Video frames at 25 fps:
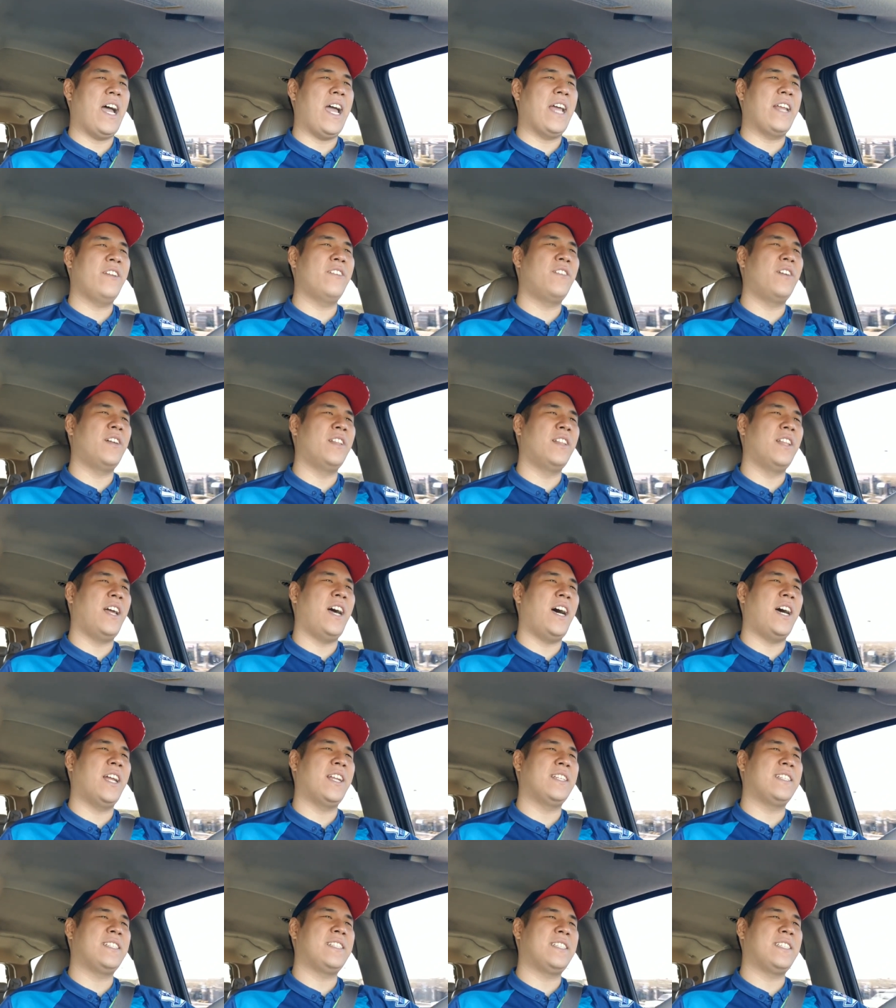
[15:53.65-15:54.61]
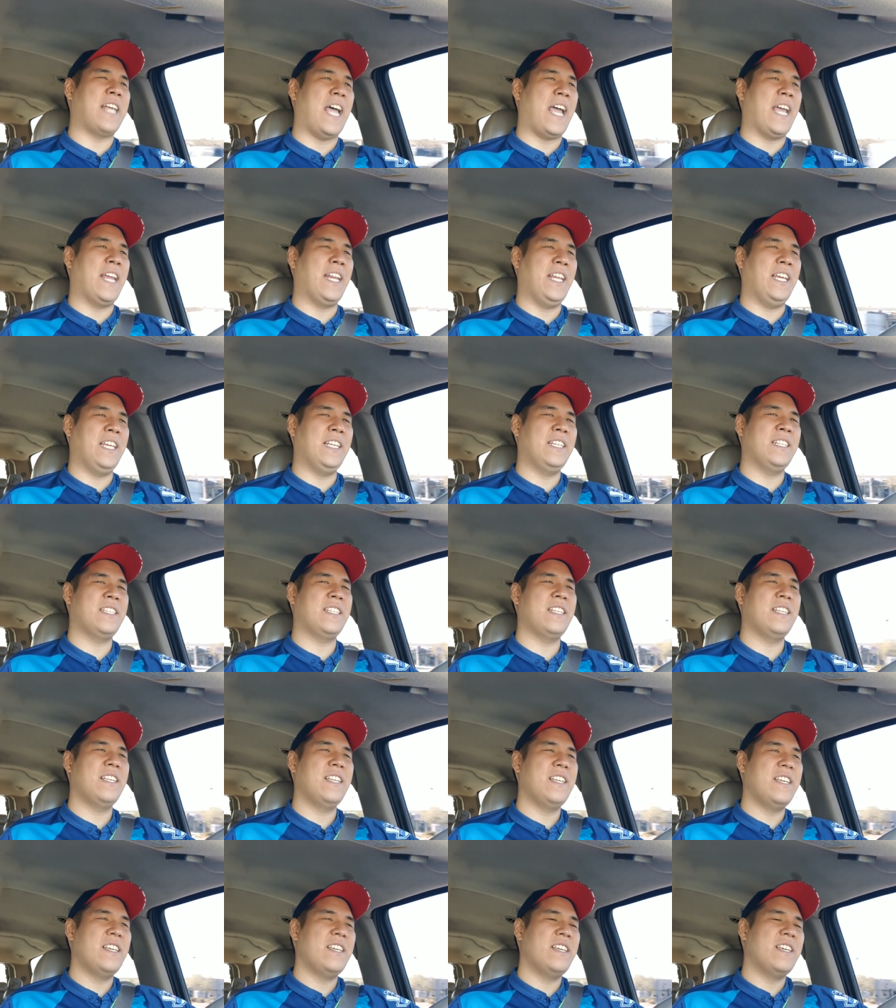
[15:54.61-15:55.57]
I know a lot of signings,
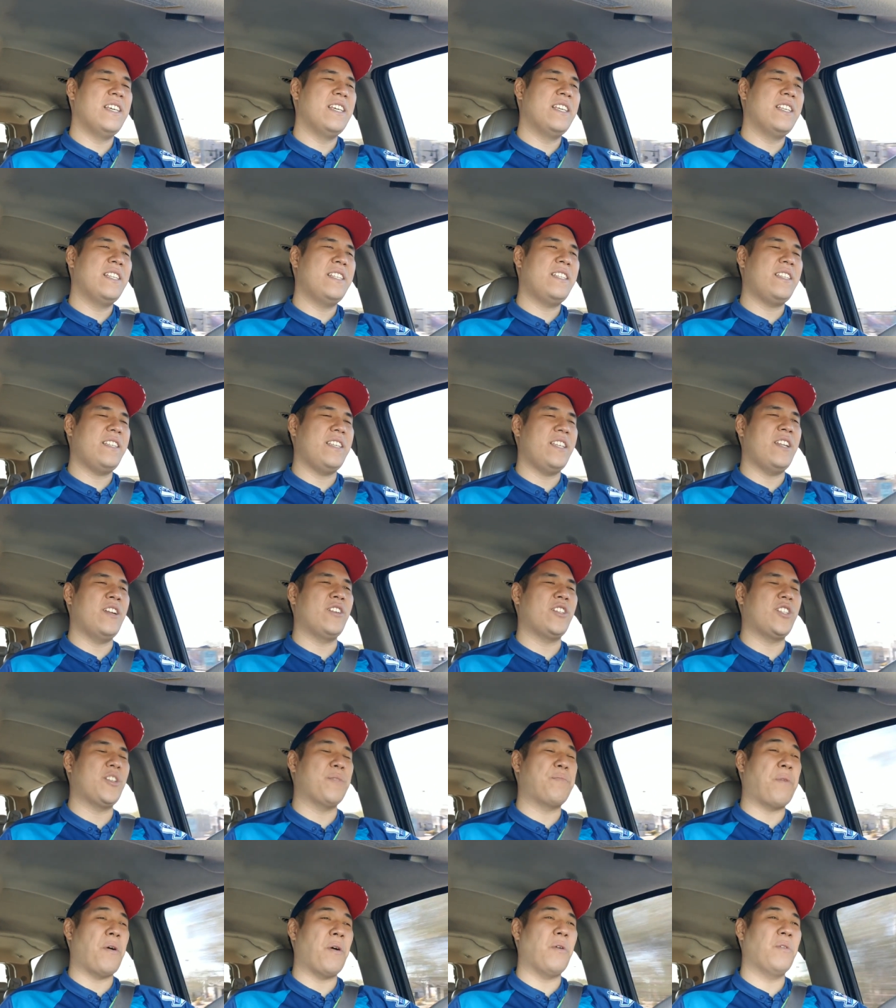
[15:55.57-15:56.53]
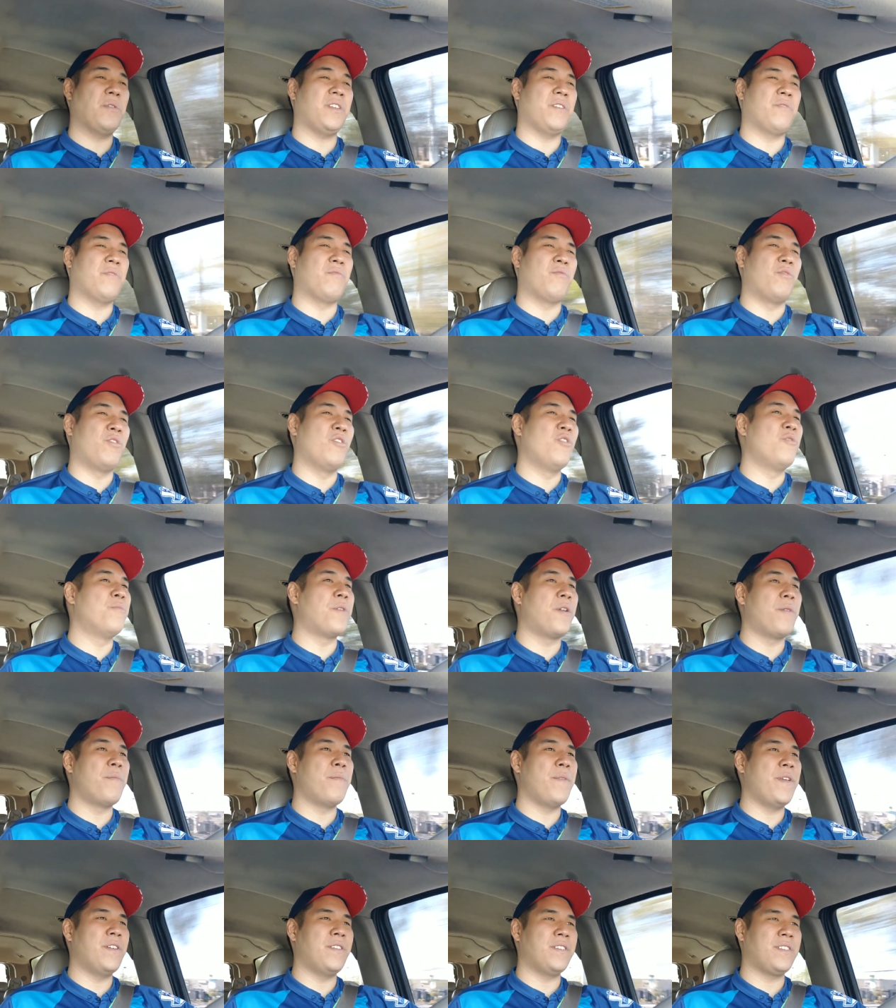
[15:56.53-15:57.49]
you know, supposed rumor
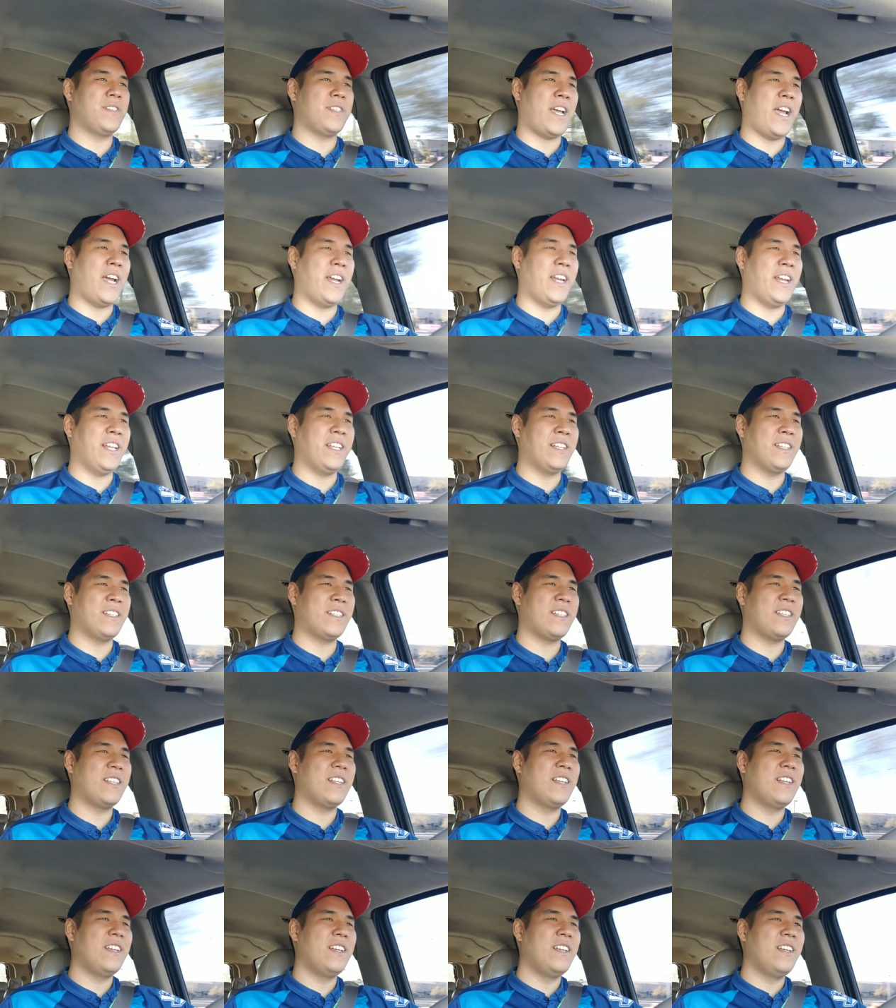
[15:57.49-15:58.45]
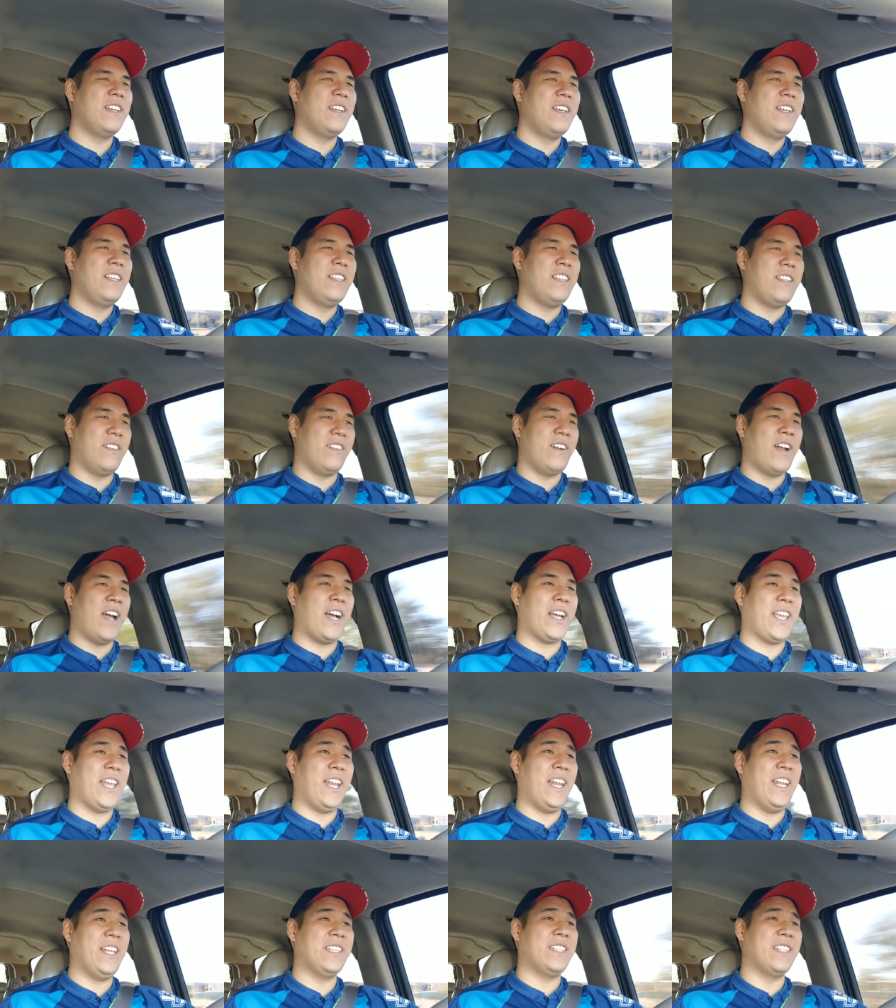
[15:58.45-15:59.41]
mill signings, they're not
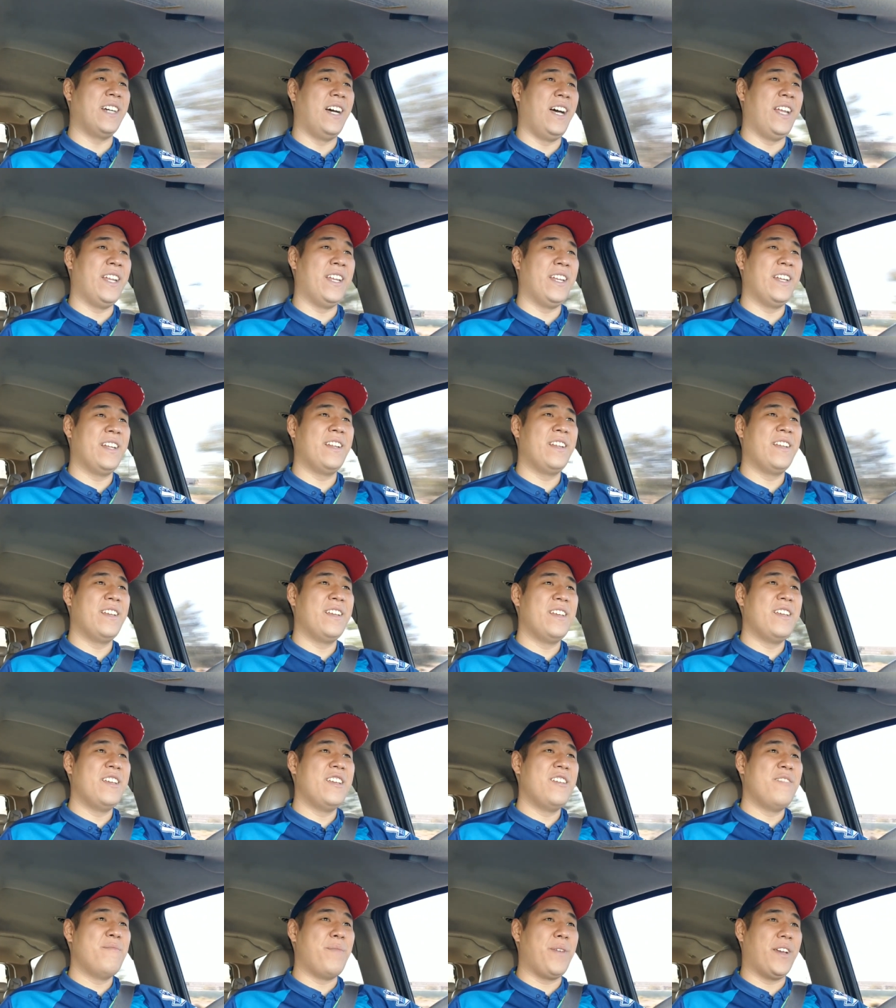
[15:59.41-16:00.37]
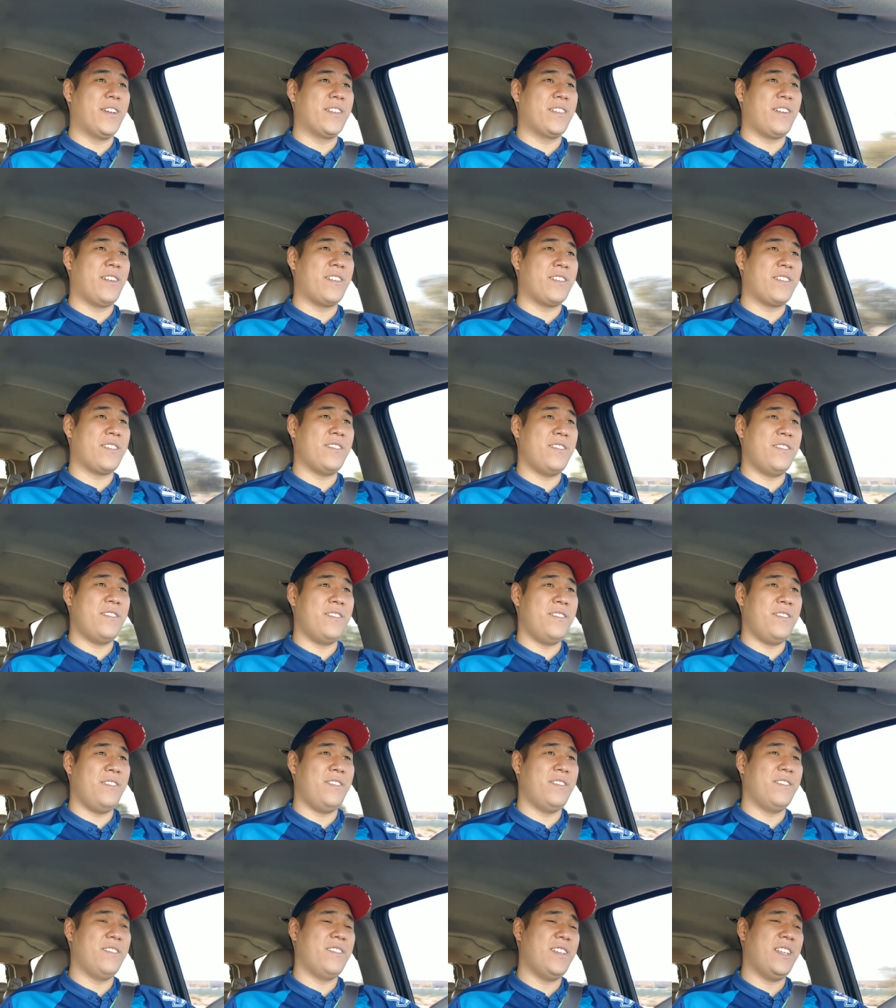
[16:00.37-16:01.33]
getting done because
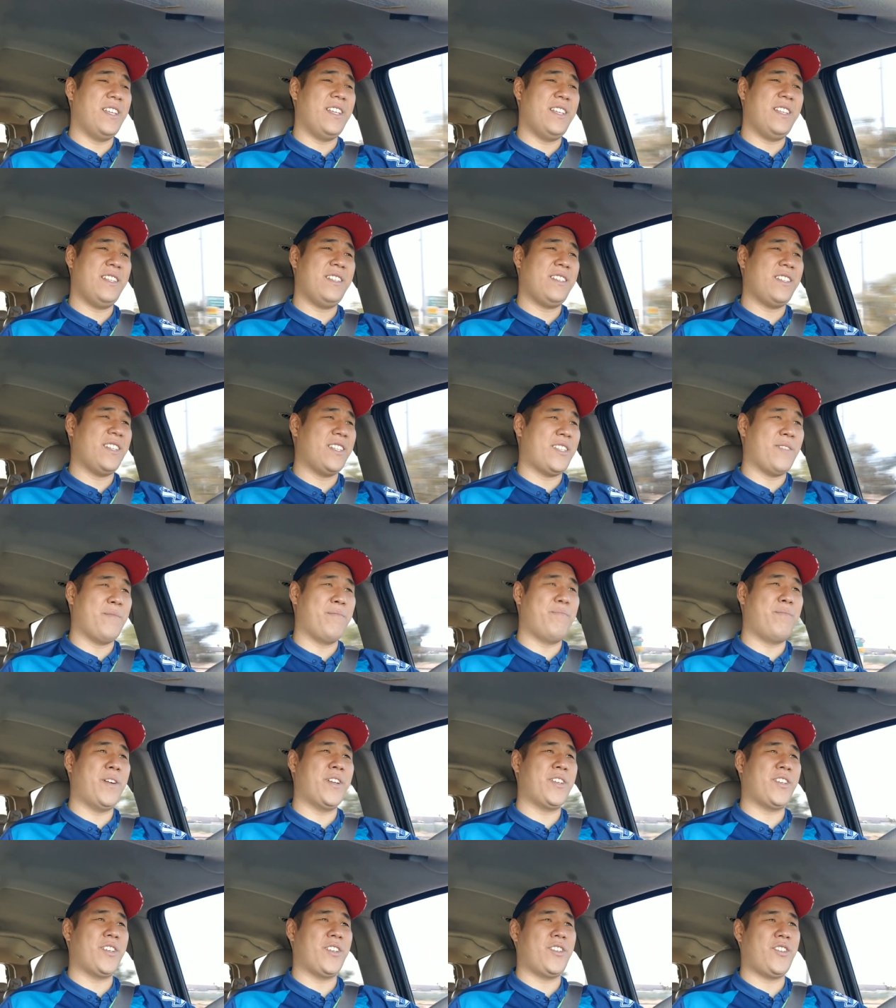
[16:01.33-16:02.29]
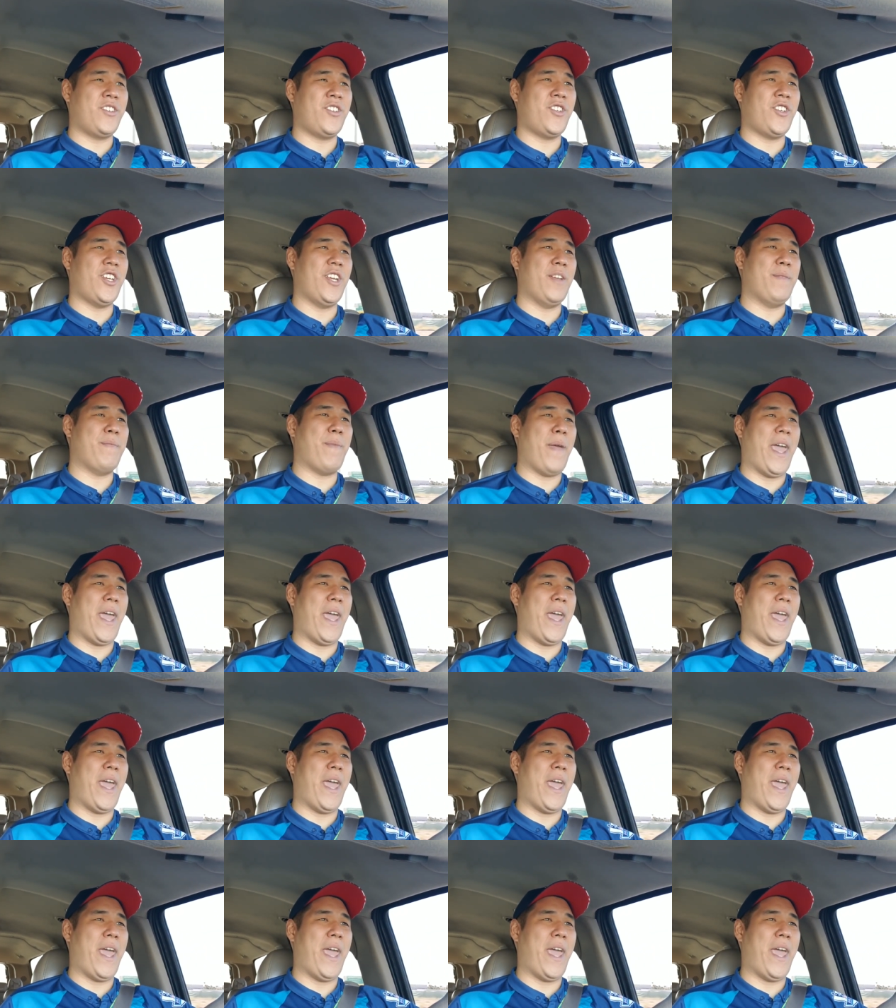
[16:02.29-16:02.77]
Arsenal just a bunch of cheap